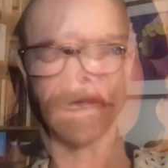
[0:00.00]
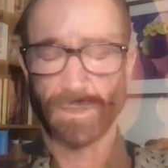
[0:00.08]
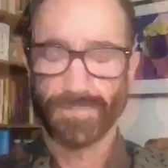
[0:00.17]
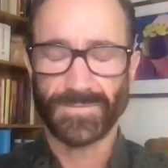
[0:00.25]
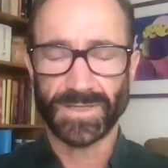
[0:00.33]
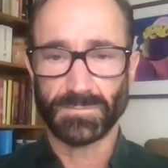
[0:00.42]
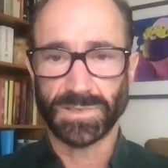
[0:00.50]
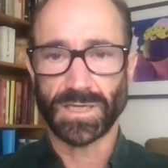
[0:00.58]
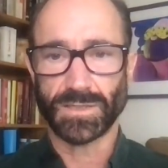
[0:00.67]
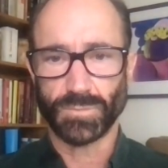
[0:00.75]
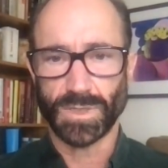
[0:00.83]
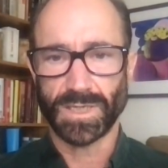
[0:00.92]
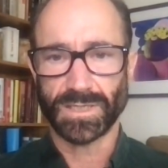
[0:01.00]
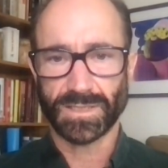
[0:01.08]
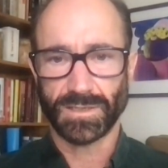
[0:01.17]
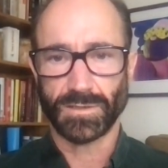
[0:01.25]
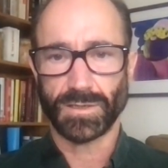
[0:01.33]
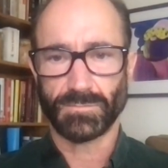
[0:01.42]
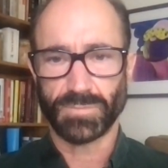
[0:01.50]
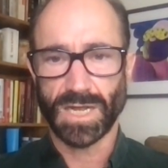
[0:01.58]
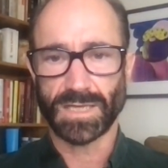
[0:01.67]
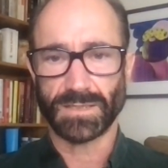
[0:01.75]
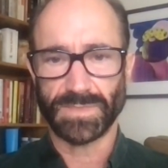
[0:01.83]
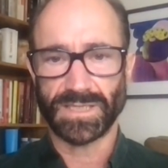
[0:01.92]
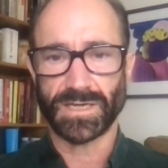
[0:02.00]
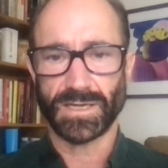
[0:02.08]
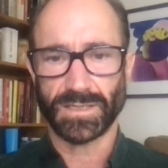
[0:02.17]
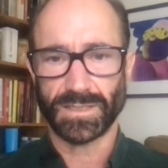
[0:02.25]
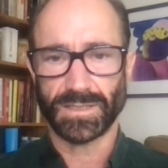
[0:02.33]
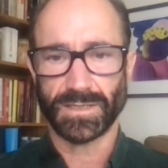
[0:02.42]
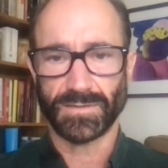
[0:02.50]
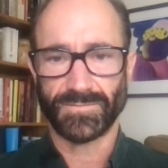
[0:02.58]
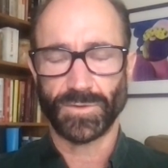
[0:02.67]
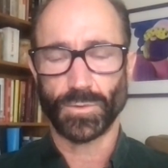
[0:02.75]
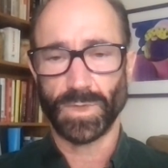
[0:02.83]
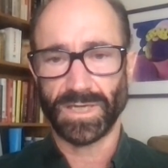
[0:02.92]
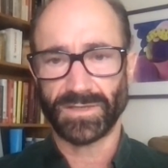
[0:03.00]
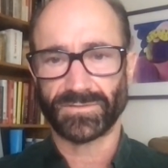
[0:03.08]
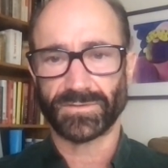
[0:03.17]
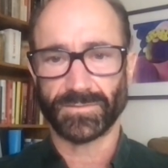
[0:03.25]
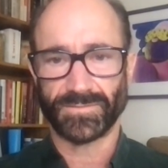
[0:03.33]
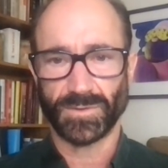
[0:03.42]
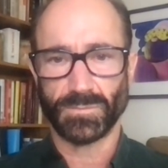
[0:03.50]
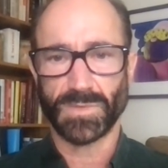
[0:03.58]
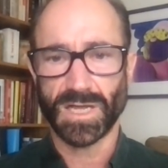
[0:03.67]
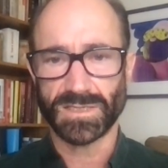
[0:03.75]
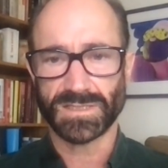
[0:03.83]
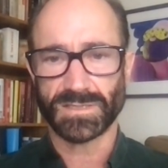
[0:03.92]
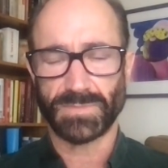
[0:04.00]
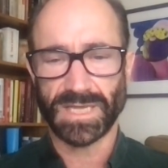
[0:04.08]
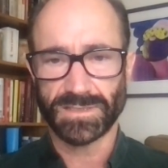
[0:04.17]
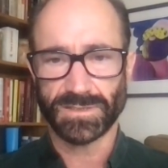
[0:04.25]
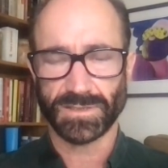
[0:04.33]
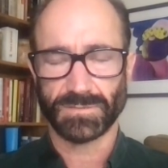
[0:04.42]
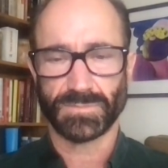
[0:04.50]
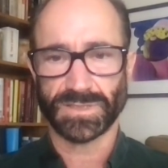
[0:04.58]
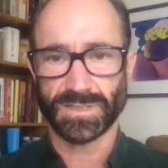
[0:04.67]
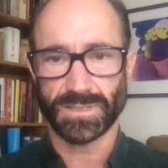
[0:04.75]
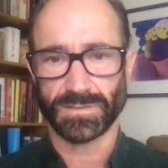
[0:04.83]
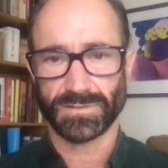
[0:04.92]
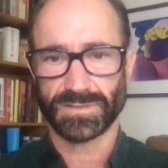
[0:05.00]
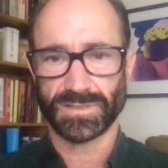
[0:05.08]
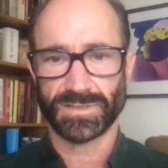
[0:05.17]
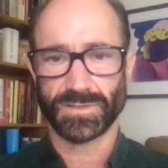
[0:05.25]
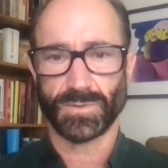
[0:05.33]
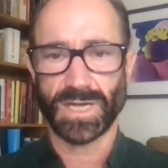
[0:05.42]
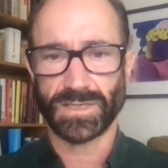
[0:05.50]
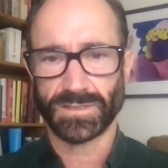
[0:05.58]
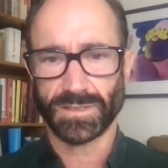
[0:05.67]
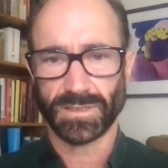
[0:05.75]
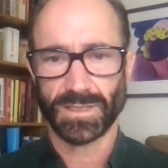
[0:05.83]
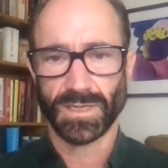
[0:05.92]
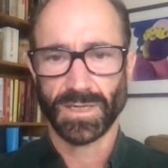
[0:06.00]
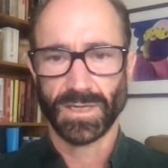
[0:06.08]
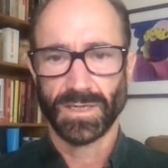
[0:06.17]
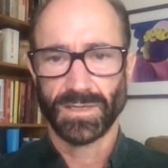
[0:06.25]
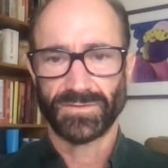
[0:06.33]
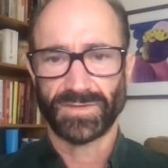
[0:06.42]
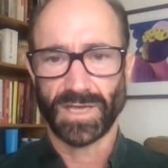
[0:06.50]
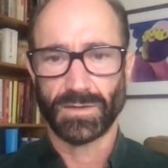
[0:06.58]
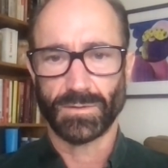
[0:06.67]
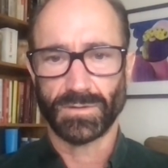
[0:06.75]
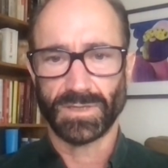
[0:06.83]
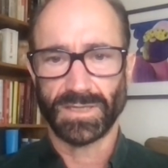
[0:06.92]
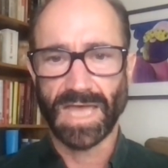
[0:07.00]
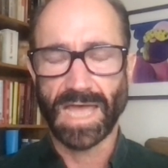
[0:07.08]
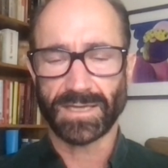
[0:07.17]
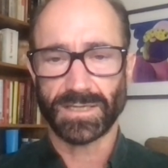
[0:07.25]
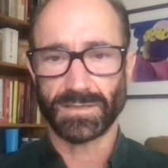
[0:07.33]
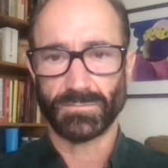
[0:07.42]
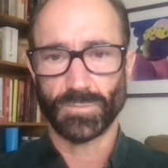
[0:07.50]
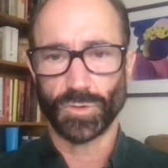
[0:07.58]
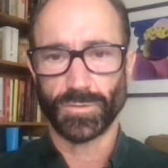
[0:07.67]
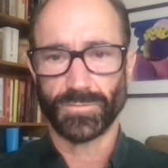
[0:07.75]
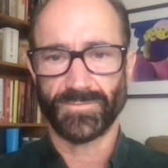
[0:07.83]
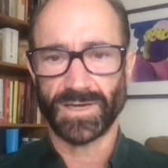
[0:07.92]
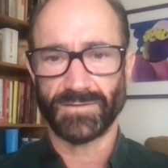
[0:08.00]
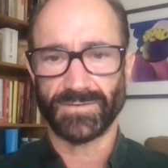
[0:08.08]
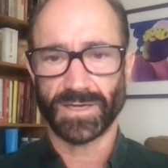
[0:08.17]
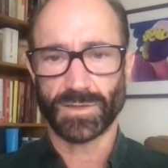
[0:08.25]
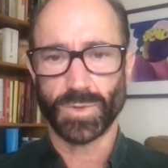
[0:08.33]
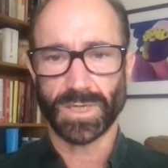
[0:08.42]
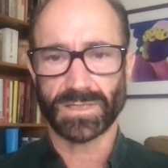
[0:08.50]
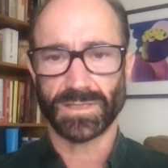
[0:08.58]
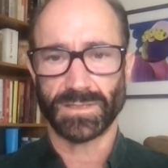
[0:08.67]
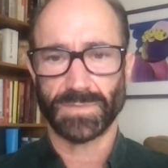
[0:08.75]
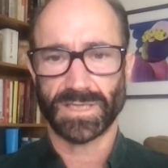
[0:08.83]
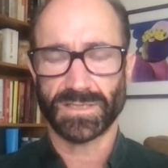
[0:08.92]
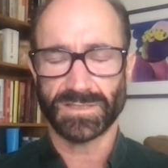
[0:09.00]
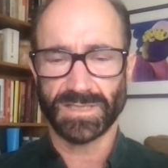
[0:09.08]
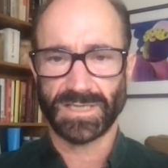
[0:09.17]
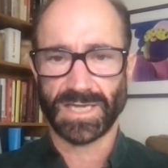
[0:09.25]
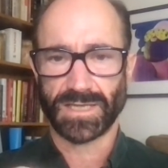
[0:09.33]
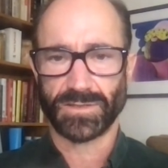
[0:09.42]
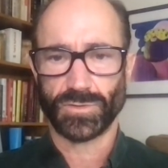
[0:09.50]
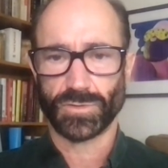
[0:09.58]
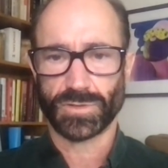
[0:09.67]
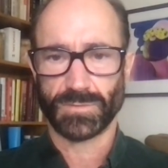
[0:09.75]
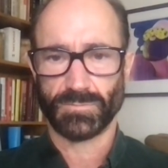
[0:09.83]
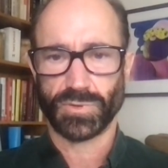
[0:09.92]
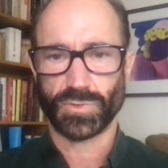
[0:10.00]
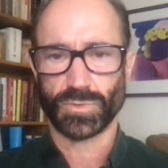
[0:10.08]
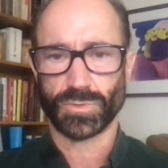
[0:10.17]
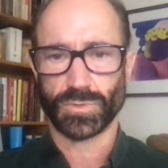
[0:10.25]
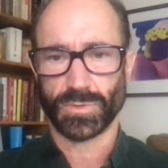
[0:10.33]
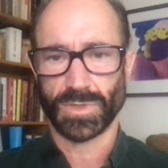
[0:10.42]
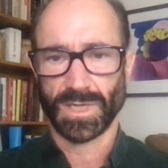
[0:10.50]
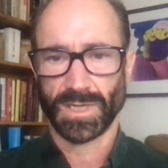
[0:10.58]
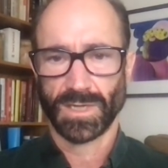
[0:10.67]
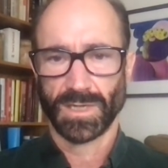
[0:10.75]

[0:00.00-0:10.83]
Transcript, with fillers: Now, for the blood one, it could all probably be done in a few weeks to a few months, depends on the particular situation. So that can move very, very quickly because, again, you can pull